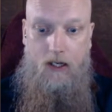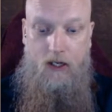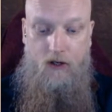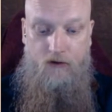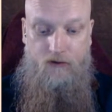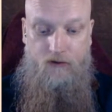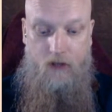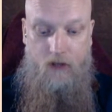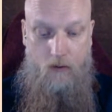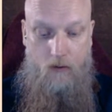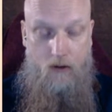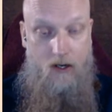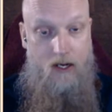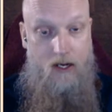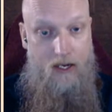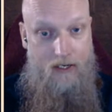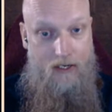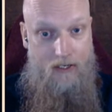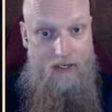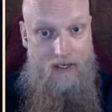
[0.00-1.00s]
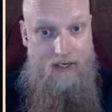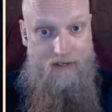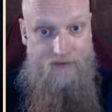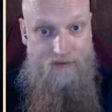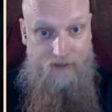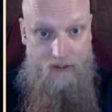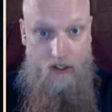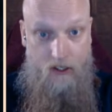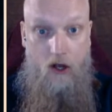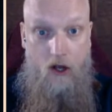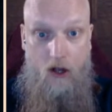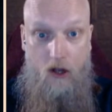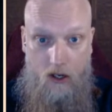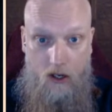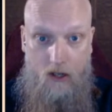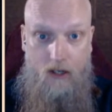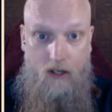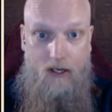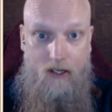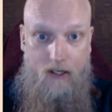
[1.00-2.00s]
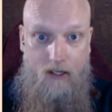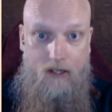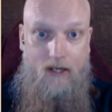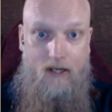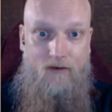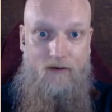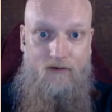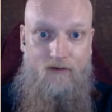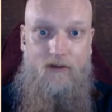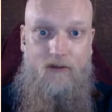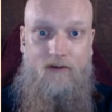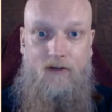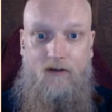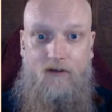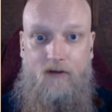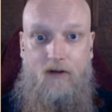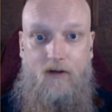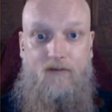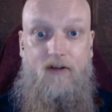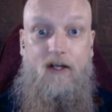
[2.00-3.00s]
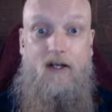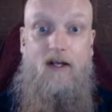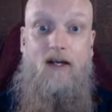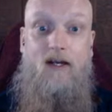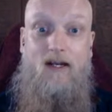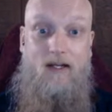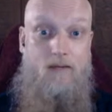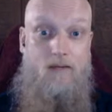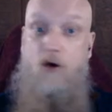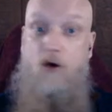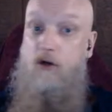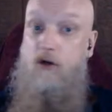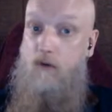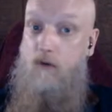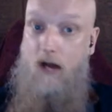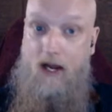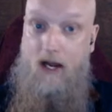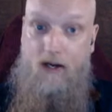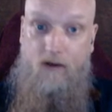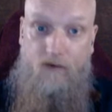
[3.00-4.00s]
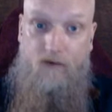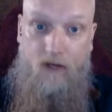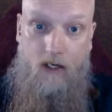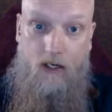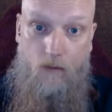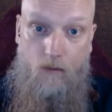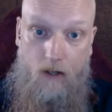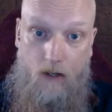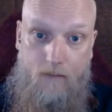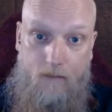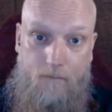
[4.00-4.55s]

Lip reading: So at least in early instances, I think, in the modern age anyway,